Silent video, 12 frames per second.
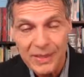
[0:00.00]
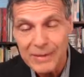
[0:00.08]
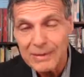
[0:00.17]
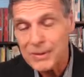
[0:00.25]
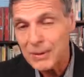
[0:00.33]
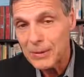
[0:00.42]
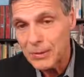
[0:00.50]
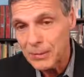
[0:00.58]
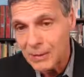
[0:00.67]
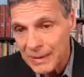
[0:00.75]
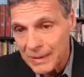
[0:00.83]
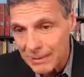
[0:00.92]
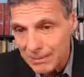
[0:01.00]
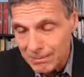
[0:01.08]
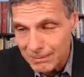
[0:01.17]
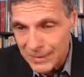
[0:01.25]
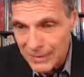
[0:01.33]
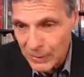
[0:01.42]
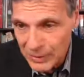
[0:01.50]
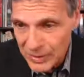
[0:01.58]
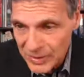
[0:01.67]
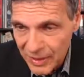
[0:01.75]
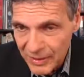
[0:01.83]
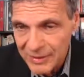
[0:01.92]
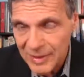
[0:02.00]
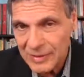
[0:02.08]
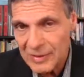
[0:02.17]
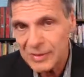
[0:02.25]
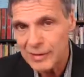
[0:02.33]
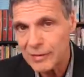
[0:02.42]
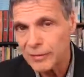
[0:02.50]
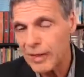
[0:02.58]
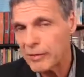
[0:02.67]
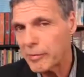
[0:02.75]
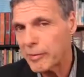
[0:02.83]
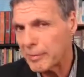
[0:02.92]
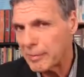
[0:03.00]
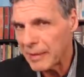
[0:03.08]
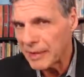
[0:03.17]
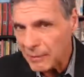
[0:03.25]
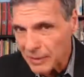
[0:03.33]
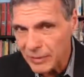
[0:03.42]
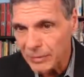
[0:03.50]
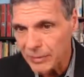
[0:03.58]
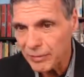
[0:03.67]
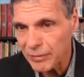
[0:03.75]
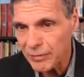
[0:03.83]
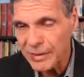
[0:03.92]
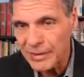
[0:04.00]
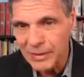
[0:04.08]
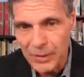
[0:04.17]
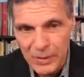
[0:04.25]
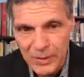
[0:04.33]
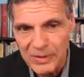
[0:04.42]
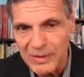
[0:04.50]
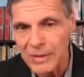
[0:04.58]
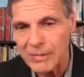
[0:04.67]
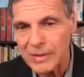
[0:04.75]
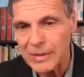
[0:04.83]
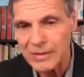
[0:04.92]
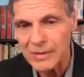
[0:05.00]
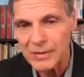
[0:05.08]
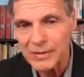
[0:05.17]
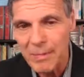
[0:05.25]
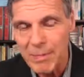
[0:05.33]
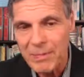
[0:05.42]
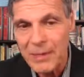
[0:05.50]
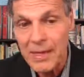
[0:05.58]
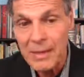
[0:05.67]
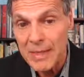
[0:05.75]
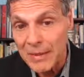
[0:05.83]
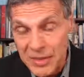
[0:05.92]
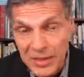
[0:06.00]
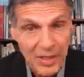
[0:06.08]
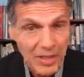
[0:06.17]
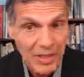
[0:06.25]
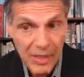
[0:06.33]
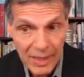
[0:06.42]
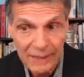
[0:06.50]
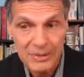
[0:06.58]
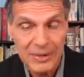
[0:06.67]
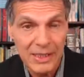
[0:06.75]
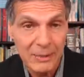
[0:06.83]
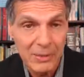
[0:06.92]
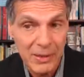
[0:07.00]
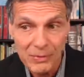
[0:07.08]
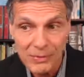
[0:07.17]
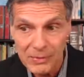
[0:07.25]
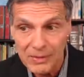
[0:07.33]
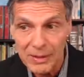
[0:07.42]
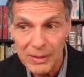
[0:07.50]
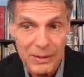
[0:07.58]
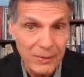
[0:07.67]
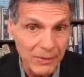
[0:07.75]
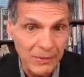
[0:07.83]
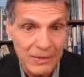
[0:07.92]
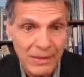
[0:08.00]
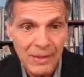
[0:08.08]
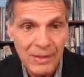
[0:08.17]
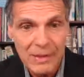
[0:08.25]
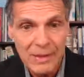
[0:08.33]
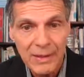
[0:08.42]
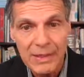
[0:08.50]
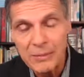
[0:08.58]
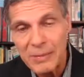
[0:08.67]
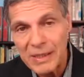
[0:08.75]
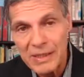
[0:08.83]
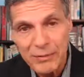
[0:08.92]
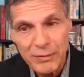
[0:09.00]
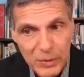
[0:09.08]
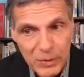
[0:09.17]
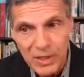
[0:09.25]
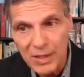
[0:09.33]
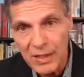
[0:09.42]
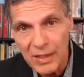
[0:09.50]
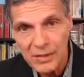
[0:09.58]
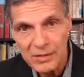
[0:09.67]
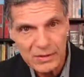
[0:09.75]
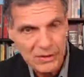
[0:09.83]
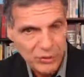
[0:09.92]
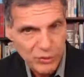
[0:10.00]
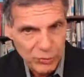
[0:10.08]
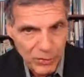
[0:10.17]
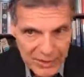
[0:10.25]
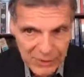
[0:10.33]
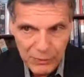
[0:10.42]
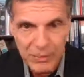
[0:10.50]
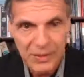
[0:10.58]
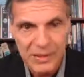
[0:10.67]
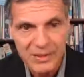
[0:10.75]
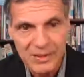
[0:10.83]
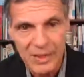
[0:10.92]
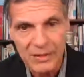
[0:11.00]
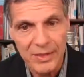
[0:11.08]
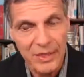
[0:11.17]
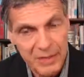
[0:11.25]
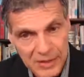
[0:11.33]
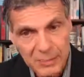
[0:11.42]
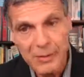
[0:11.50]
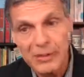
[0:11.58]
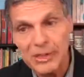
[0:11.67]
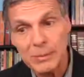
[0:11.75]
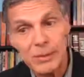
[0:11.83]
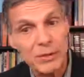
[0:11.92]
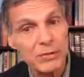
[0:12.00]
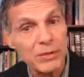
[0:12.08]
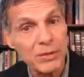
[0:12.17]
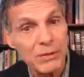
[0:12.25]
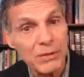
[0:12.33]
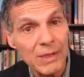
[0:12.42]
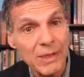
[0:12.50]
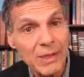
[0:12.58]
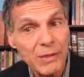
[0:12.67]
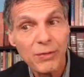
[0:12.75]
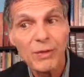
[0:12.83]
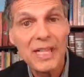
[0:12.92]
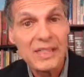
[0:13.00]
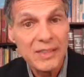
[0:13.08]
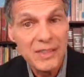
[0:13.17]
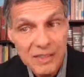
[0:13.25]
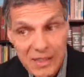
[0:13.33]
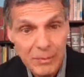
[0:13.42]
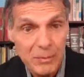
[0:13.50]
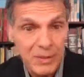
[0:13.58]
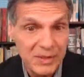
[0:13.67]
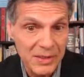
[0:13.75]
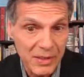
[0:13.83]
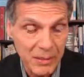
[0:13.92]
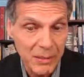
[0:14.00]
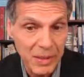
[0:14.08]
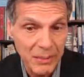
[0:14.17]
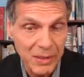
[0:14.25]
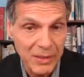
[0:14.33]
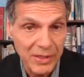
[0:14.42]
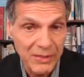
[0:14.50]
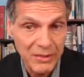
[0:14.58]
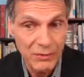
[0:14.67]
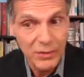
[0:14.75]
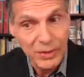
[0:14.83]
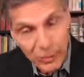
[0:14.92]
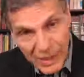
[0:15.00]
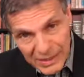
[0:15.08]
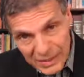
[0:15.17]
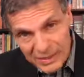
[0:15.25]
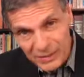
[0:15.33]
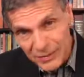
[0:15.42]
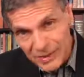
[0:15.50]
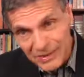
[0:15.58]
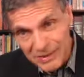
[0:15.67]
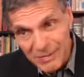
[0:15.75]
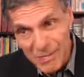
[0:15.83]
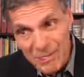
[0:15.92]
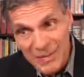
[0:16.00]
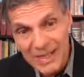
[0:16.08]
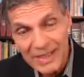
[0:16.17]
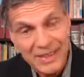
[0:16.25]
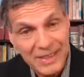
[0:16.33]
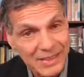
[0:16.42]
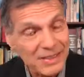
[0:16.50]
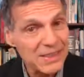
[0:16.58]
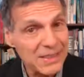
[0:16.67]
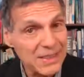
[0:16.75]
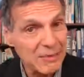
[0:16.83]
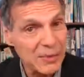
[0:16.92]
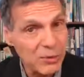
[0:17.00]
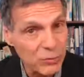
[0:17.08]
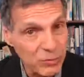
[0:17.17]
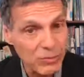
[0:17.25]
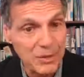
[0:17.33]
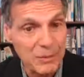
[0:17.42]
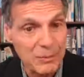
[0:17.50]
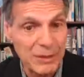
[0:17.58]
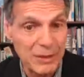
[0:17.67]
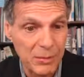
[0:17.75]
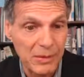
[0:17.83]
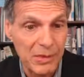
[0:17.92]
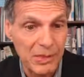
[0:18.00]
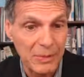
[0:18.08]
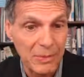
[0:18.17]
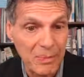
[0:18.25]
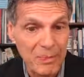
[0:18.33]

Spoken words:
So, you know, it's not necessary for everybody to become gluten-free according to the research. Now, there's a lot of hype today about gluten as being a food toxin that destroys everybody's health. Now, this appears to be true for less than 10% of the population. For the rest of us, it doesn't seem to truly be a problem.